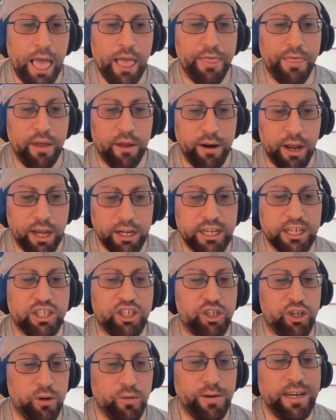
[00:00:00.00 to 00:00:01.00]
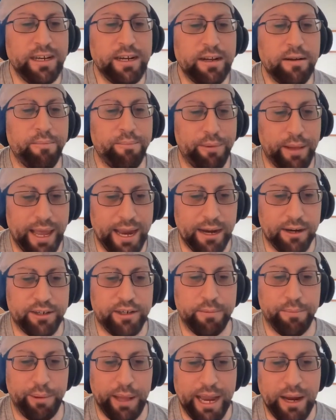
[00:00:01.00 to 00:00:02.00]
The Nuggets do need a player
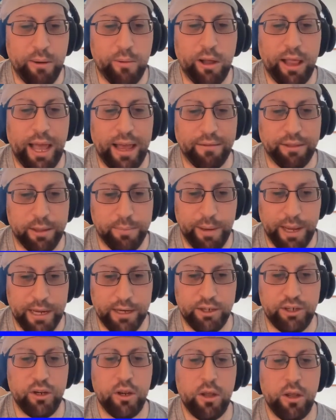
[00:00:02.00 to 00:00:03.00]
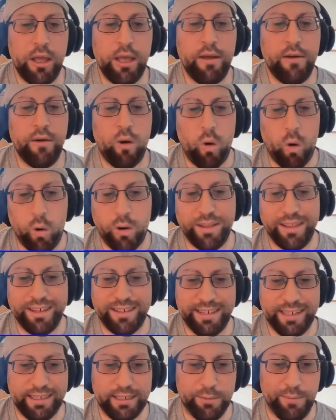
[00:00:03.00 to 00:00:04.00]
to play well off the bench or the
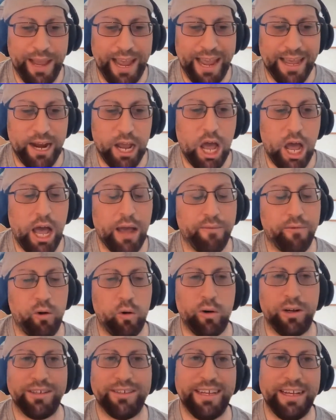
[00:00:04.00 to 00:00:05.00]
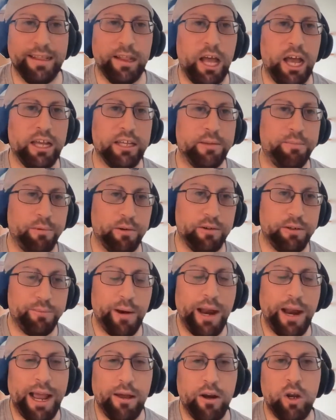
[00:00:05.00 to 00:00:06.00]
sixth man. Of course, they lost Bruce
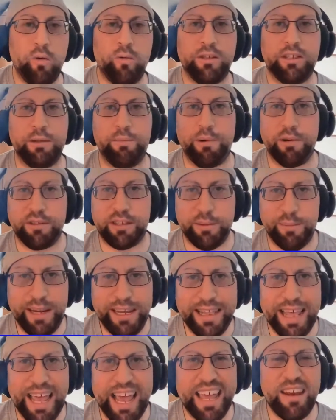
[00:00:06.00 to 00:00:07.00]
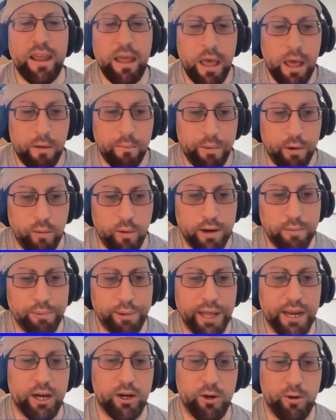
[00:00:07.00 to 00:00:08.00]
Brown, who was supposed to be that, but one
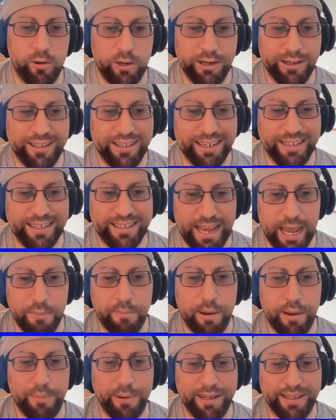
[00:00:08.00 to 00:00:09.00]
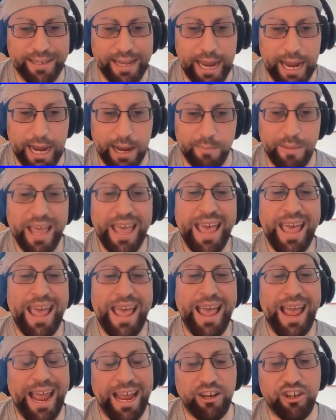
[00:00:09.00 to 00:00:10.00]
player who needs to step up his game
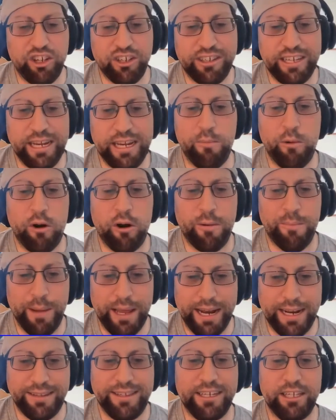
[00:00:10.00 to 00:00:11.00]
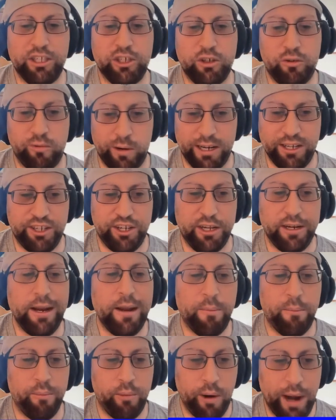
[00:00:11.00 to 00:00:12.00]
and should see more minutes is Christian
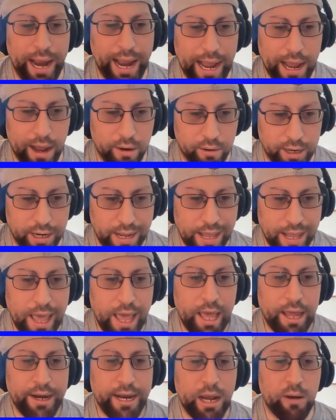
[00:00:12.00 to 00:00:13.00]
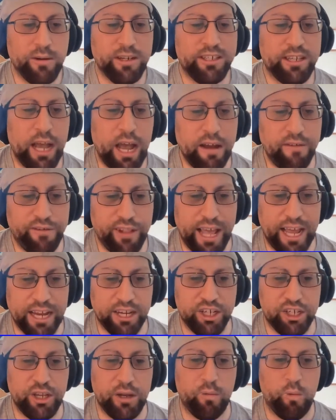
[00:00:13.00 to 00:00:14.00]
Brown. Now, we saw
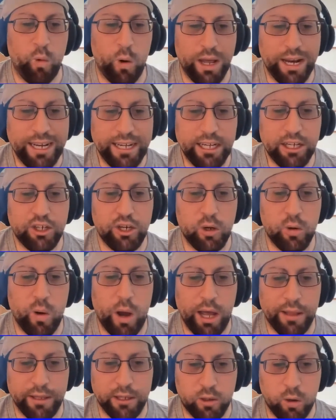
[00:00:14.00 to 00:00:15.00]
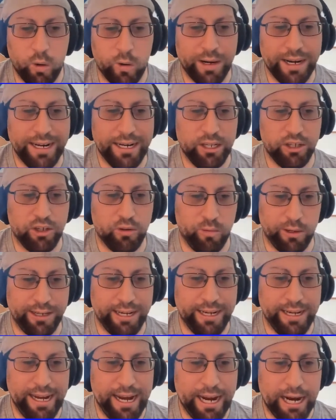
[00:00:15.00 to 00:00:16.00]
flashes of what he could do on the court in his
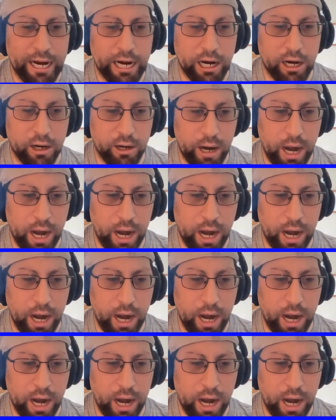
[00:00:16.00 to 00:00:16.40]
rookie year.